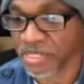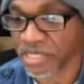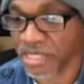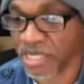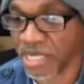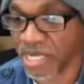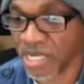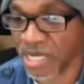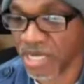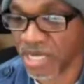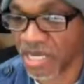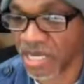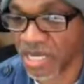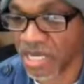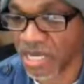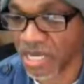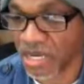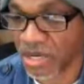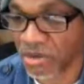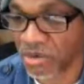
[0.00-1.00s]

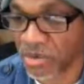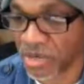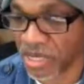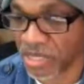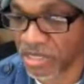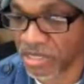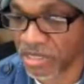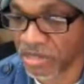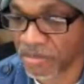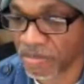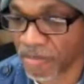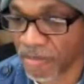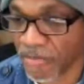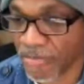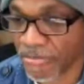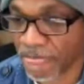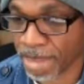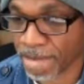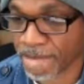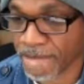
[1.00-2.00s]
Who else?
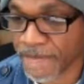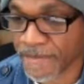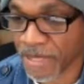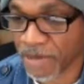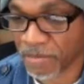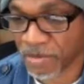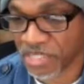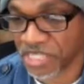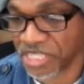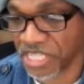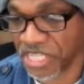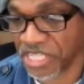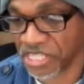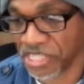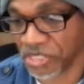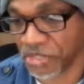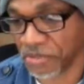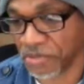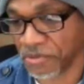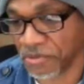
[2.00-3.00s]
Appreciate
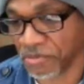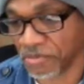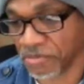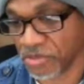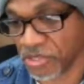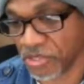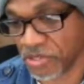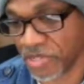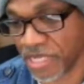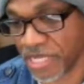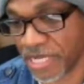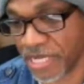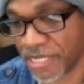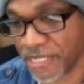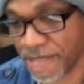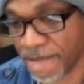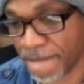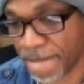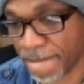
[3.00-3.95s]
you too, Liz.